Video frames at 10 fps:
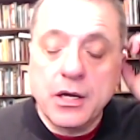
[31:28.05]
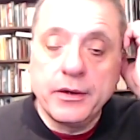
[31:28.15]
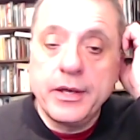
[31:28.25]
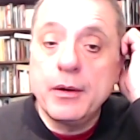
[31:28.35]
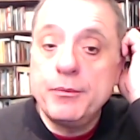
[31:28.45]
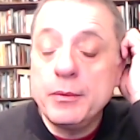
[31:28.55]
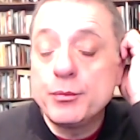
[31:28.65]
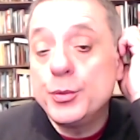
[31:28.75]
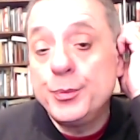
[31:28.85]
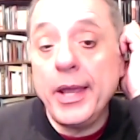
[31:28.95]
are now being
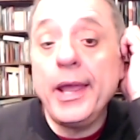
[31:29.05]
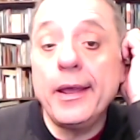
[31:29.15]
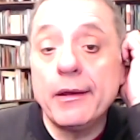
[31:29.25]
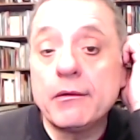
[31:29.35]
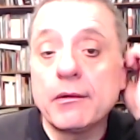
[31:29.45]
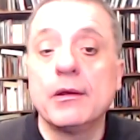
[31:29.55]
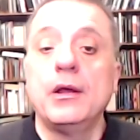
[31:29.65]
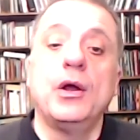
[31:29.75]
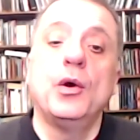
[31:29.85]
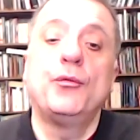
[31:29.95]
prepared
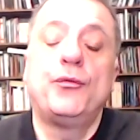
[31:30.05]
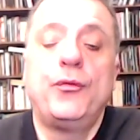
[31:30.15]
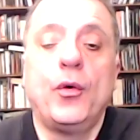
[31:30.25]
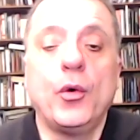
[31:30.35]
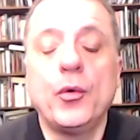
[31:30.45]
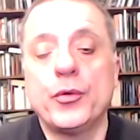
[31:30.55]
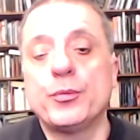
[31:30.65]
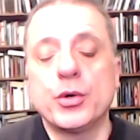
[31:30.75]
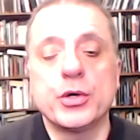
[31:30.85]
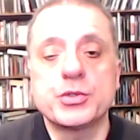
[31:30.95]
for the
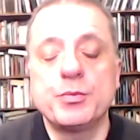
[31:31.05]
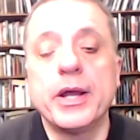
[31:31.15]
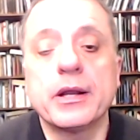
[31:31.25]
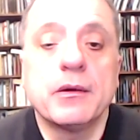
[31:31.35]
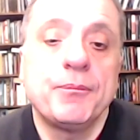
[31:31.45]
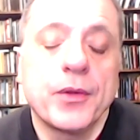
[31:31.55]
prospect